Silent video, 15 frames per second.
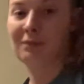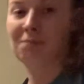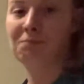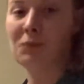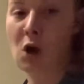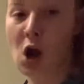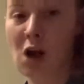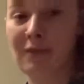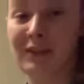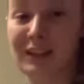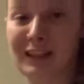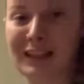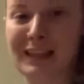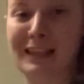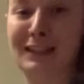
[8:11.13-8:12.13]

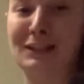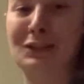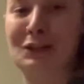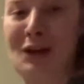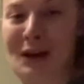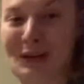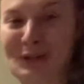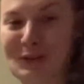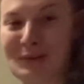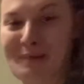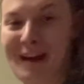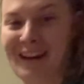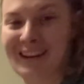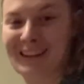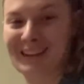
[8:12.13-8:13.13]
Obviously, this is not a
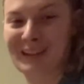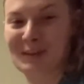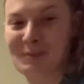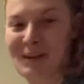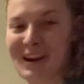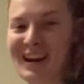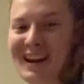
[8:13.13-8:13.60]
traumatic experience.